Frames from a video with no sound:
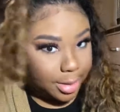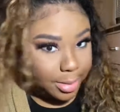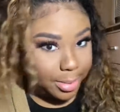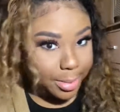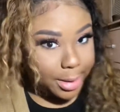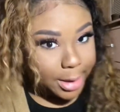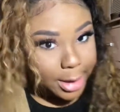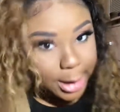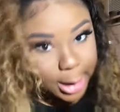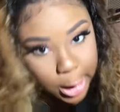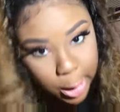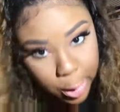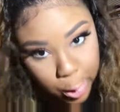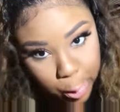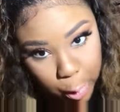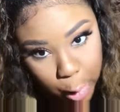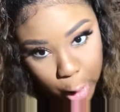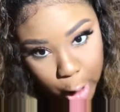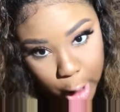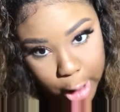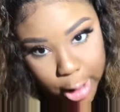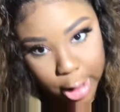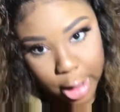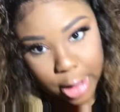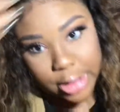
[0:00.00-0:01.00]
Put a little
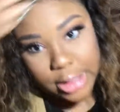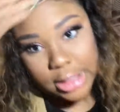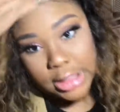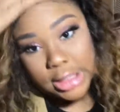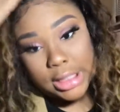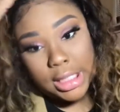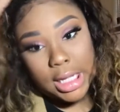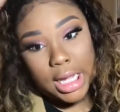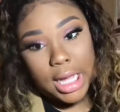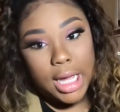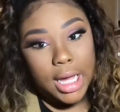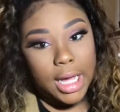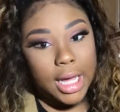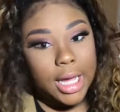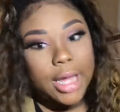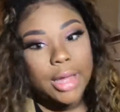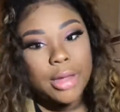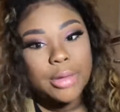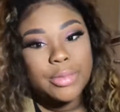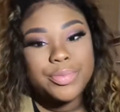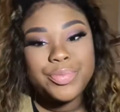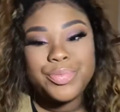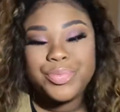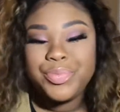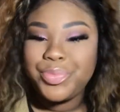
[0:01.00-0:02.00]
water on this
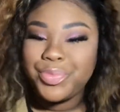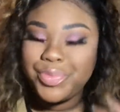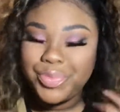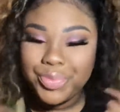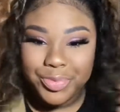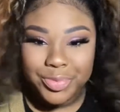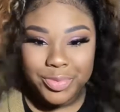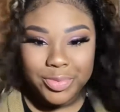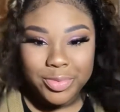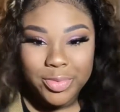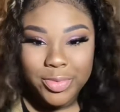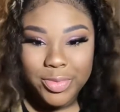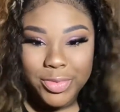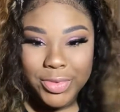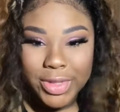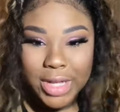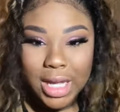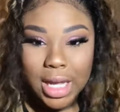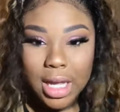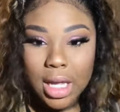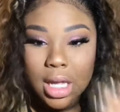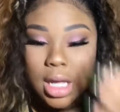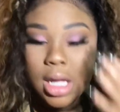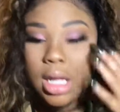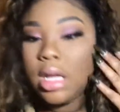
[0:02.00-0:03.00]
head.
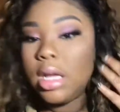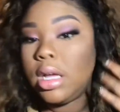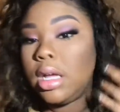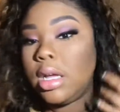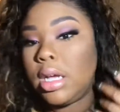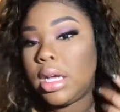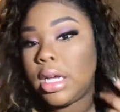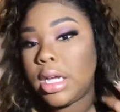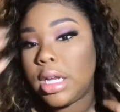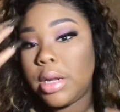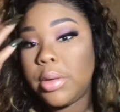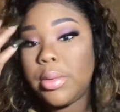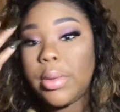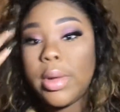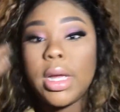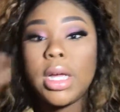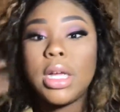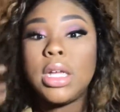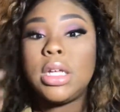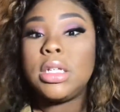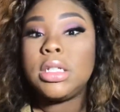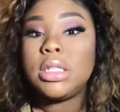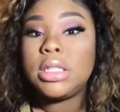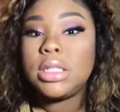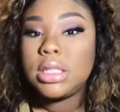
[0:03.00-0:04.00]

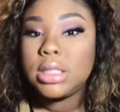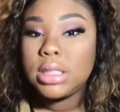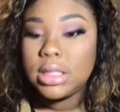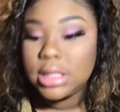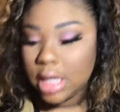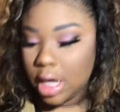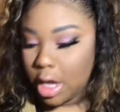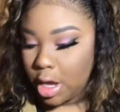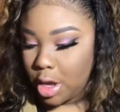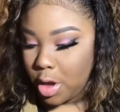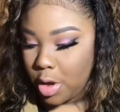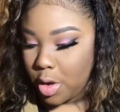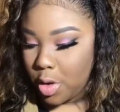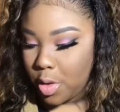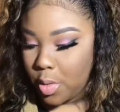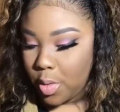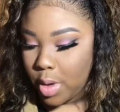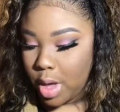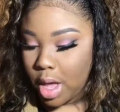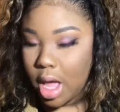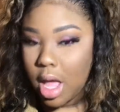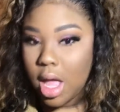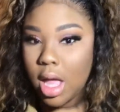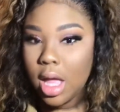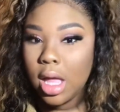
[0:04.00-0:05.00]
Anyways, so
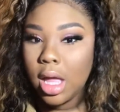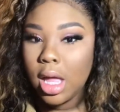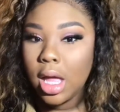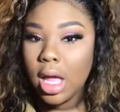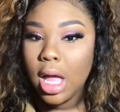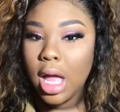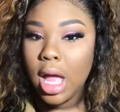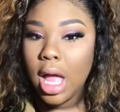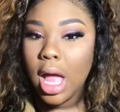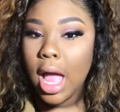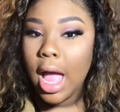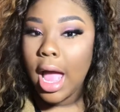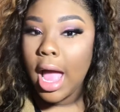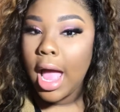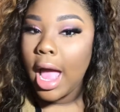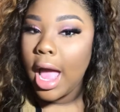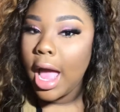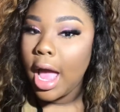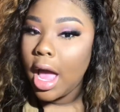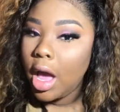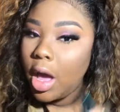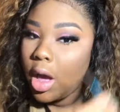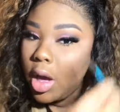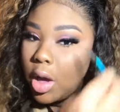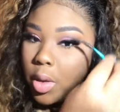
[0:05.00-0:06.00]

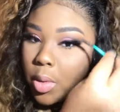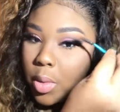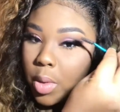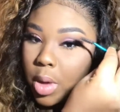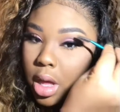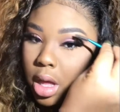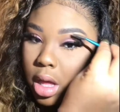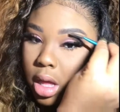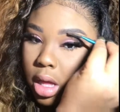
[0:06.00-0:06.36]
I